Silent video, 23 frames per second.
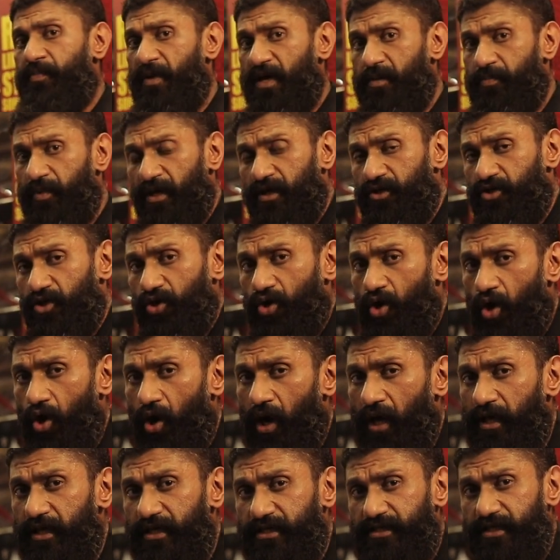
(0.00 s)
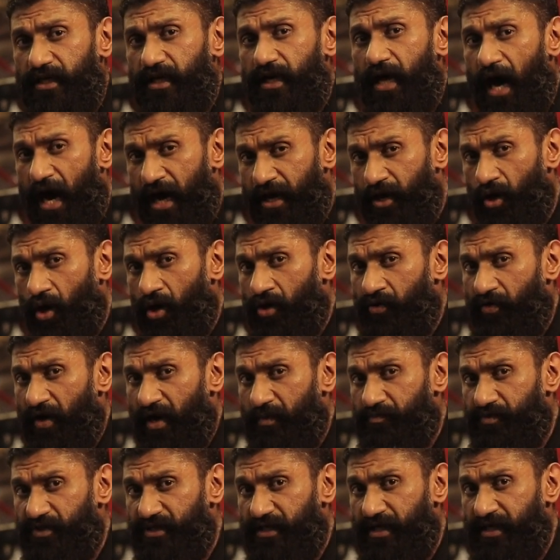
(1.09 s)
people to go a little high on
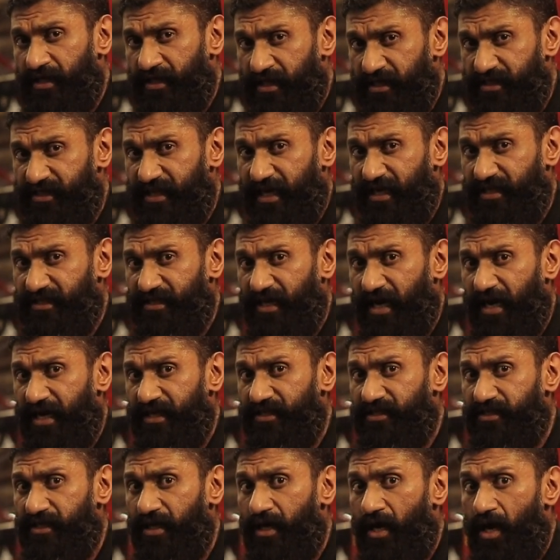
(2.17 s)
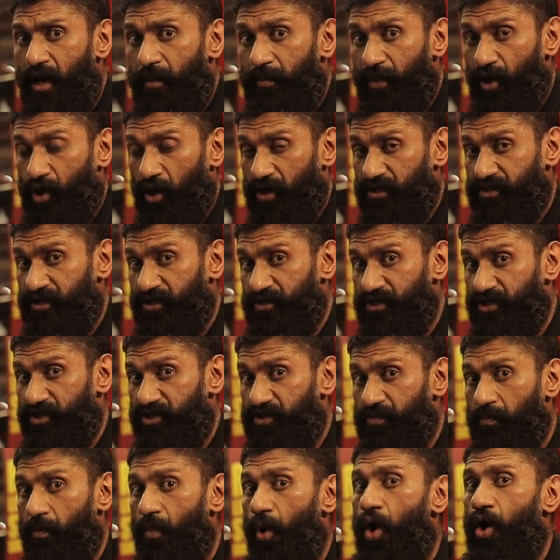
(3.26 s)
reps in this exercise because this
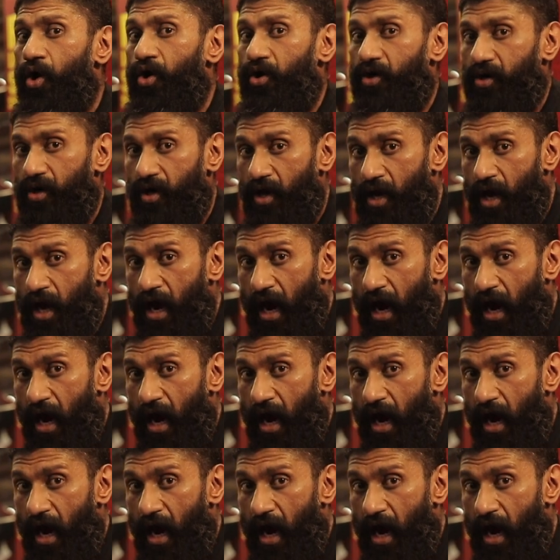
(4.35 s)
is more